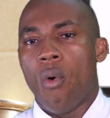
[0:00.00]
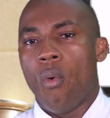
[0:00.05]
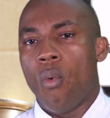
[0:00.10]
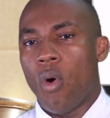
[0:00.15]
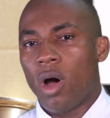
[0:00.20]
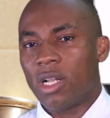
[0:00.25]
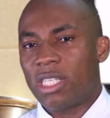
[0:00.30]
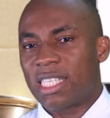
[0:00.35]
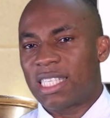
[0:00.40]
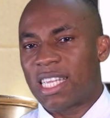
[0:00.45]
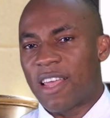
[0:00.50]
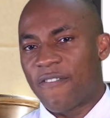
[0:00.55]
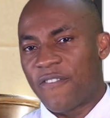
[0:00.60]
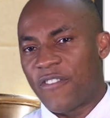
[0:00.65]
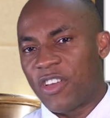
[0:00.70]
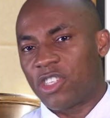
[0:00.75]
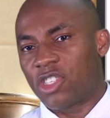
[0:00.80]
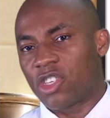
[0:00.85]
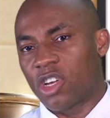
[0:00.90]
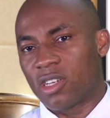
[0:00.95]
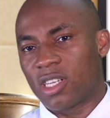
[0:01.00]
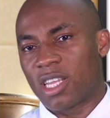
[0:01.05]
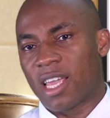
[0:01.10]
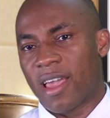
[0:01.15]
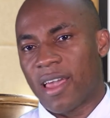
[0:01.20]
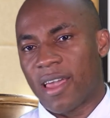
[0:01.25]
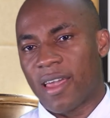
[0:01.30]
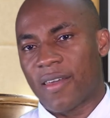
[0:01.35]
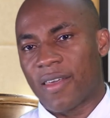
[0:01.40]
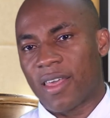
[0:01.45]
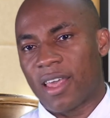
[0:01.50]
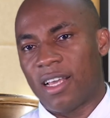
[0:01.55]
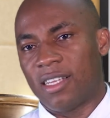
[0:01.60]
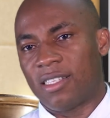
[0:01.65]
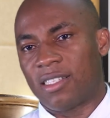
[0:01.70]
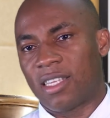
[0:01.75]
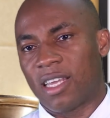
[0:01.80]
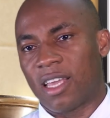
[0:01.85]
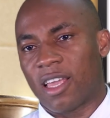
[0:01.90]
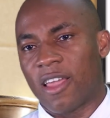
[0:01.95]
What is envisioned here
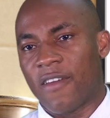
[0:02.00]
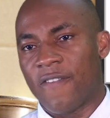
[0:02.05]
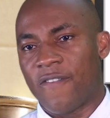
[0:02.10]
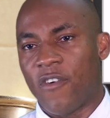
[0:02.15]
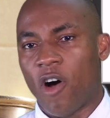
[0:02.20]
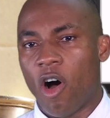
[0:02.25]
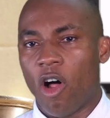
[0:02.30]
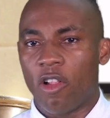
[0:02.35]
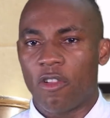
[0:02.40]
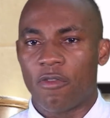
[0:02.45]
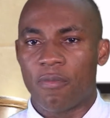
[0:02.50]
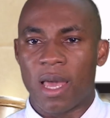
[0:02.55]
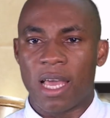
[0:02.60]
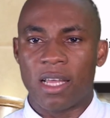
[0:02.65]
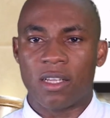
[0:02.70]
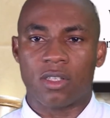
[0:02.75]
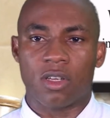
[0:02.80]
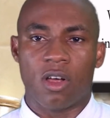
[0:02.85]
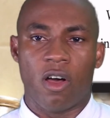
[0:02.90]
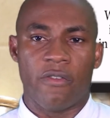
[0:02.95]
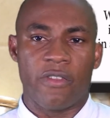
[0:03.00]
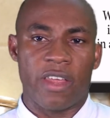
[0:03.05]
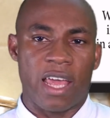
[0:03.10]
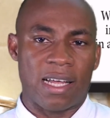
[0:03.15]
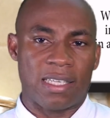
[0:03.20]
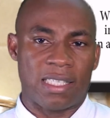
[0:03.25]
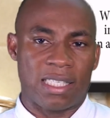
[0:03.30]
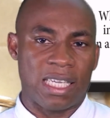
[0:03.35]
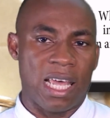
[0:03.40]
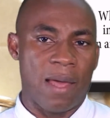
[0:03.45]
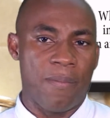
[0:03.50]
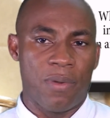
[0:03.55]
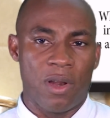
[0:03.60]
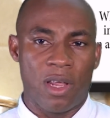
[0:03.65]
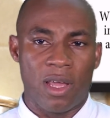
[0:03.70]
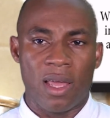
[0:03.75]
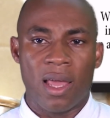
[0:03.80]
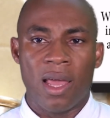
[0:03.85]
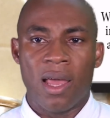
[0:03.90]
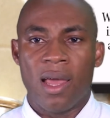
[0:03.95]
is the involvement of the
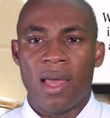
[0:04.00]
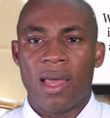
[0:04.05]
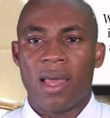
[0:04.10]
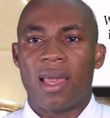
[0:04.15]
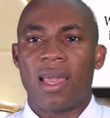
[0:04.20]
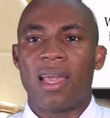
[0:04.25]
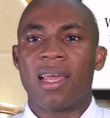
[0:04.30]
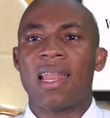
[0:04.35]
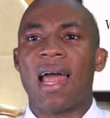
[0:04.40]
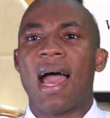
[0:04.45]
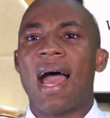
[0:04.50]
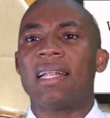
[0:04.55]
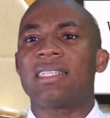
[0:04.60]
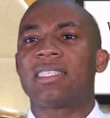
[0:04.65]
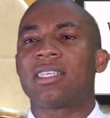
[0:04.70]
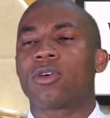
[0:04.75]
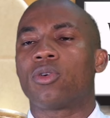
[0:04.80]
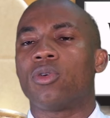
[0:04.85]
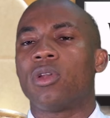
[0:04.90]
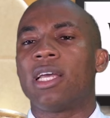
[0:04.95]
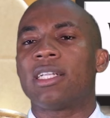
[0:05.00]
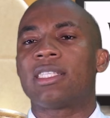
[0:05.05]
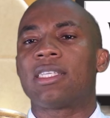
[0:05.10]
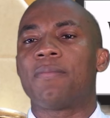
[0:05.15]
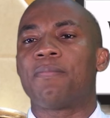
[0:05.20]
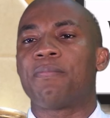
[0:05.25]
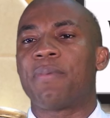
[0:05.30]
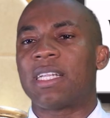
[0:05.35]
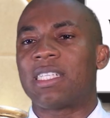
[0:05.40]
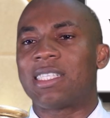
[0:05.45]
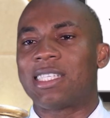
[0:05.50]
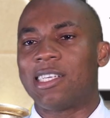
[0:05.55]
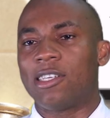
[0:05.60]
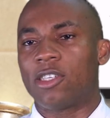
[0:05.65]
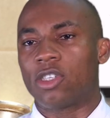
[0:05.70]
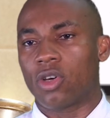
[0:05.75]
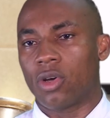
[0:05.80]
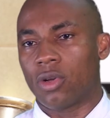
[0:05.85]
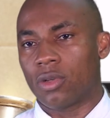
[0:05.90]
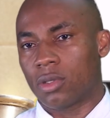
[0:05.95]
assembly in articulating
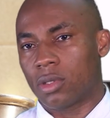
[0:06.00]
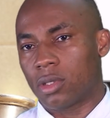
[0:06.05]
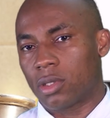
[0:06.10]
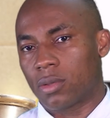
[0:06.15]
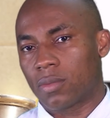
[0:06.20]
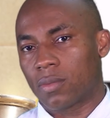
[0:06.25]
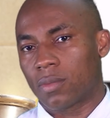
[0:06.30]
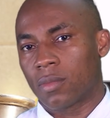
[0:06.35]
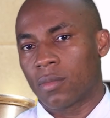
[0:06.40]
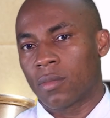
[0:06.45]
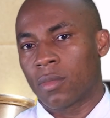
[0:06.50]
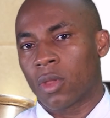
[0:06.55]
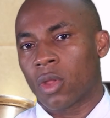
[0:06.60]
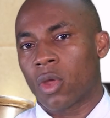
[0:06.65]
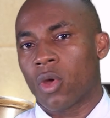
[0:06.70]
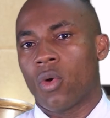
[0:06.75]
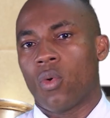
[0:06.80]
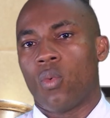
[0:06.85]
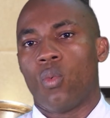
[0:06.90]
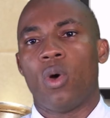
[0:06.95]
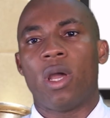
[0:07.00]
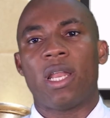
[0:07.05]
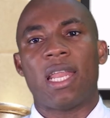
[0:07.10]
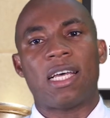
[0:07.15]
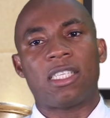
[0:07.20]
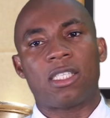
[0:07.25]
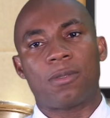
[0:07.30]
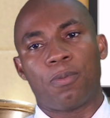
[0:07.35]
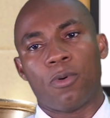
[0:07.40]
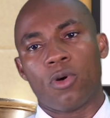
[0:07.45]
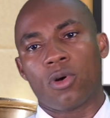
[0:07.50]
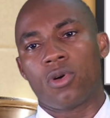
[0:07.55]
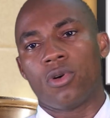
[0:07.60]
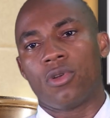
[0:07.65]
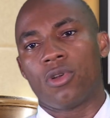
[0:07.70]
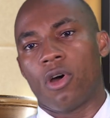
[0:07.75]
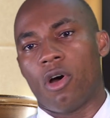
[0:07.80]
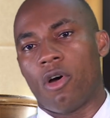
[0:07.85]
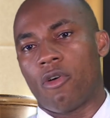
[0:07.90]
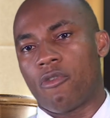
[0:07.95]
petitions, whether
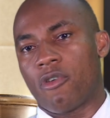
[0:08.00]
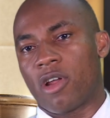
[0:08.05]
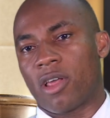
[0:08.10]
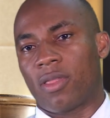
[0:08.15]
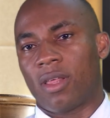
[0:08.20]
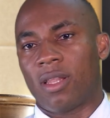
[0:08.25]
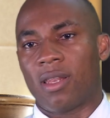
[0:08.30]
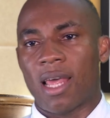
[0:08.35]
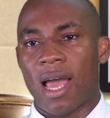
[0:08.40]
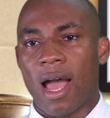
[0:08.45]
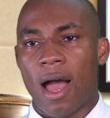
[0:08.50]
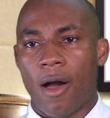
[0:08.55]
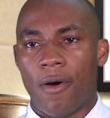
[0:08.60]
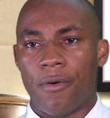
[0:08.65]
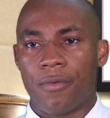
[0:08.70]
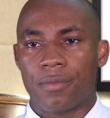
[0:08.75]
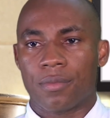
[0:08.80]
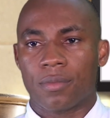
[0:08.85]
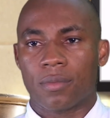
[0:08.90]
spoken or written down.